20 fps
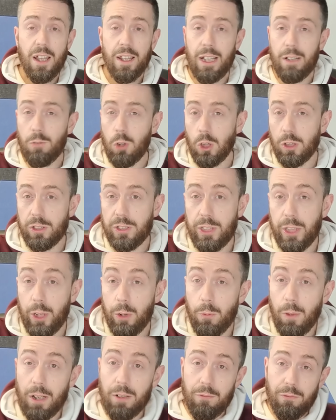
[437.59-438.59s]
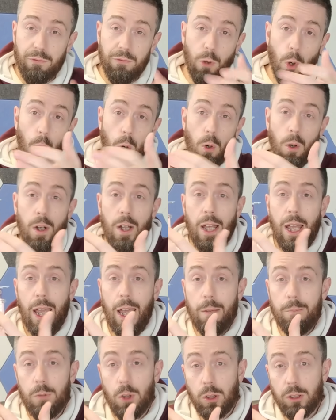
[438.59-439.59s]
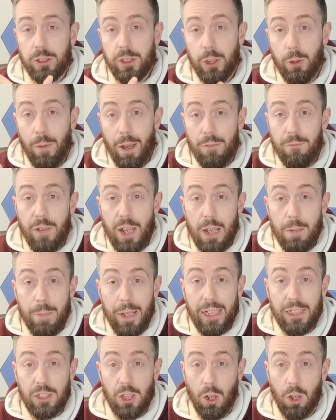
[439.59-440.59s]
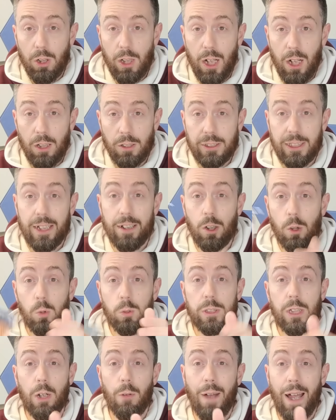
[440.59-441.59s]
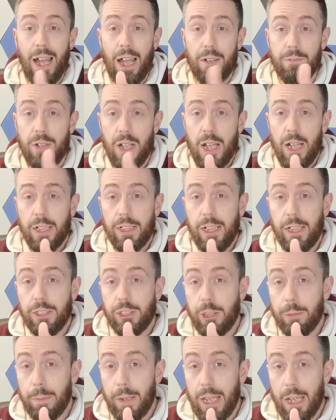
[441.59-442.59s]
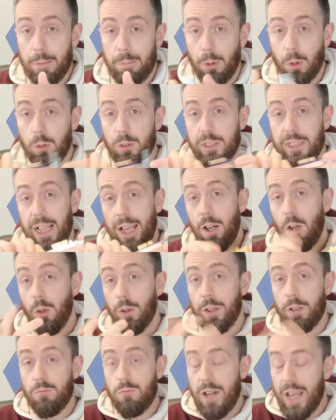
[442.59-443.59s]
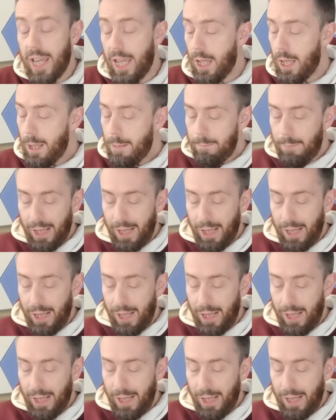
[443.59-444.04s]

They've got two and four M.2 NVMe slot cards here that also have 10 GBE ports there on the rear,